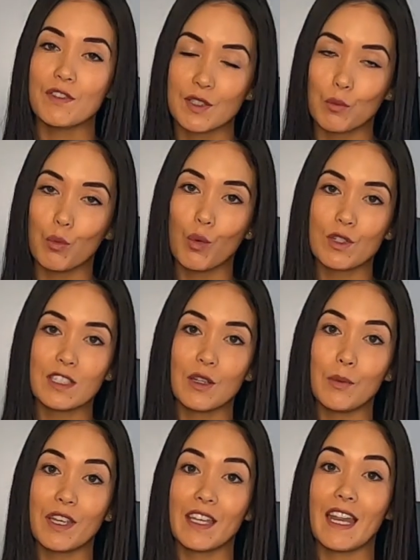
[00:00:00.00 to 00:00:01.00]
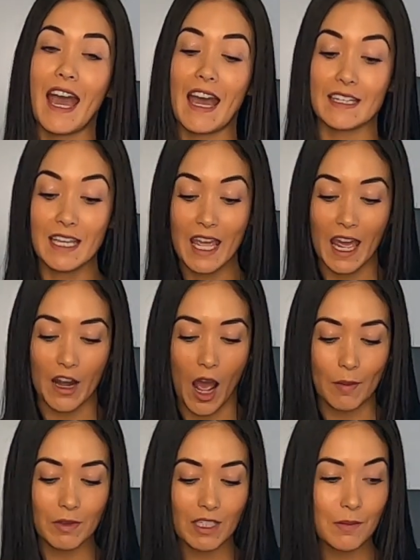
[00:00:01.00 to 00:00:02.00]
some water that we're going to add. And
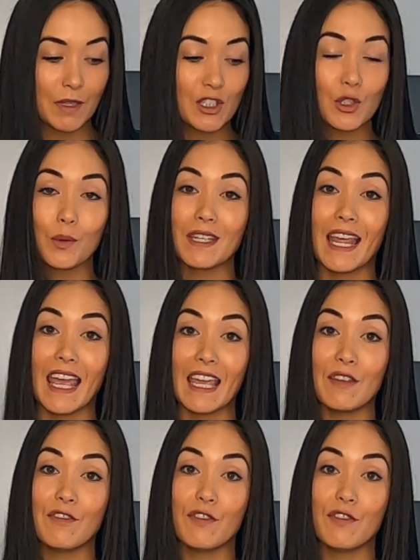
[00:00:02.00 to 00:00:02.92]
I'm going to be doing a